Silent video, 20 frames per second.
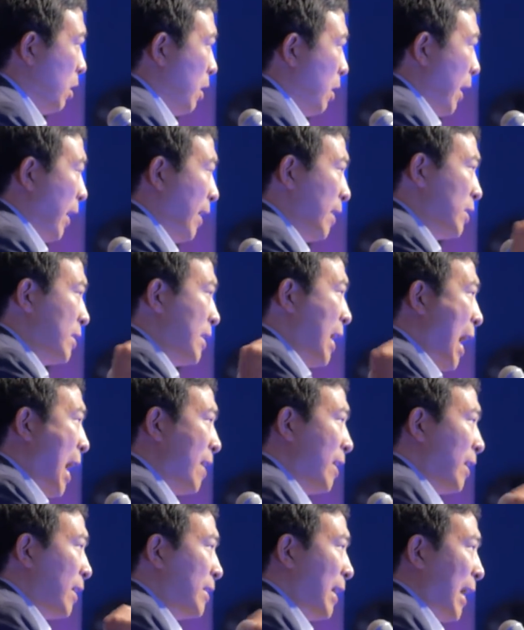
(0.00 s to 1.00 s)
It is not an
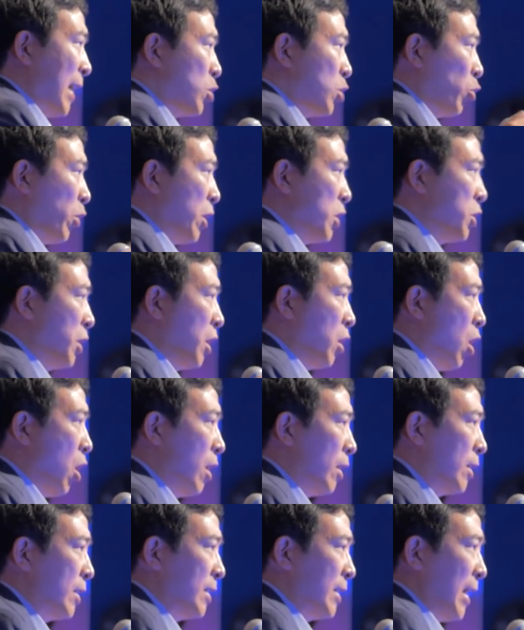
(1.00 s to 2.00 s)
exaggeration at all
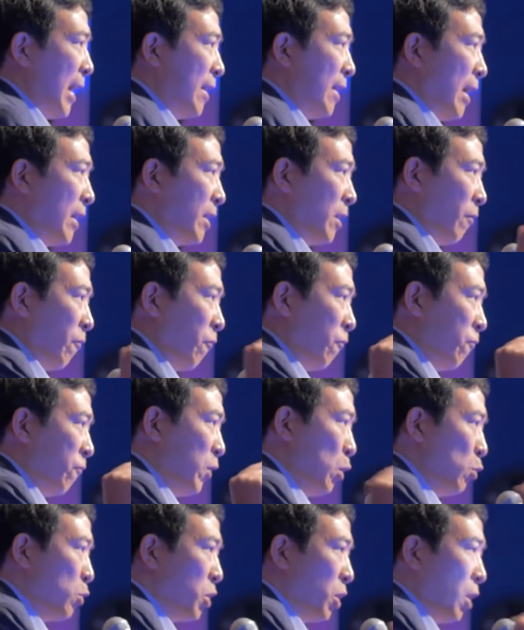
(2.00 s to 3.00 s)
to say that the
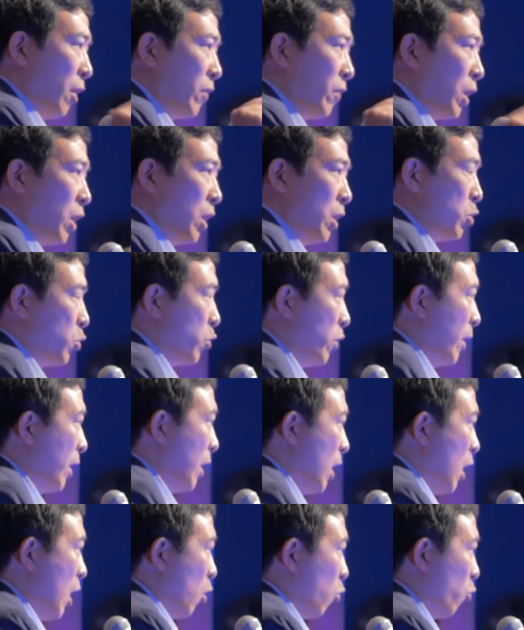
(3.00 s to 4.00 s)
future of the country
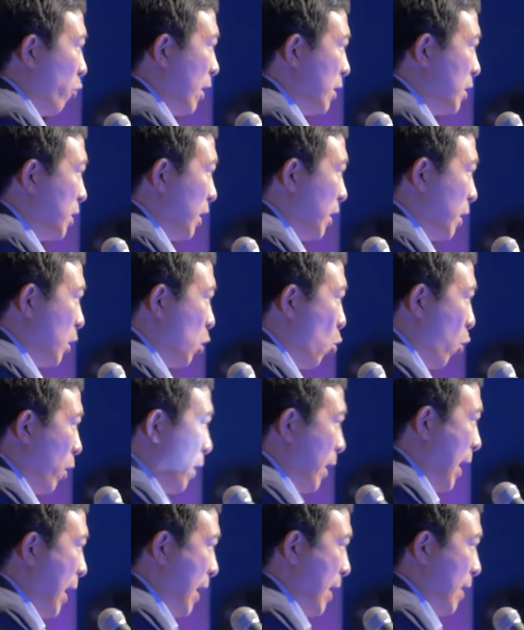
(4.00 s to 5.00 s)
rests in your
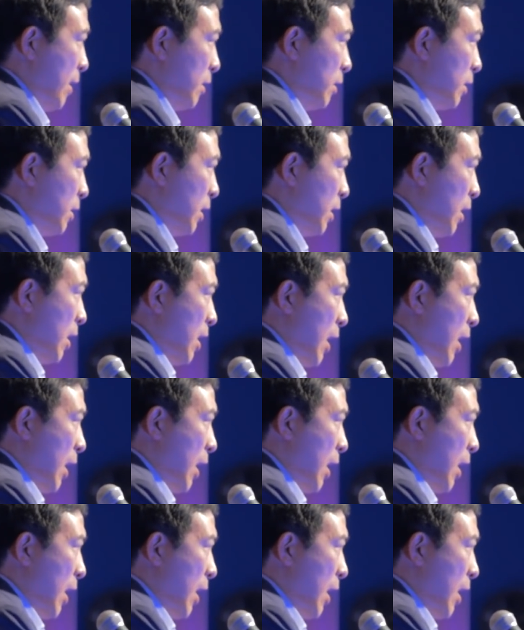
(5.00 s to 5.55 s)
hands.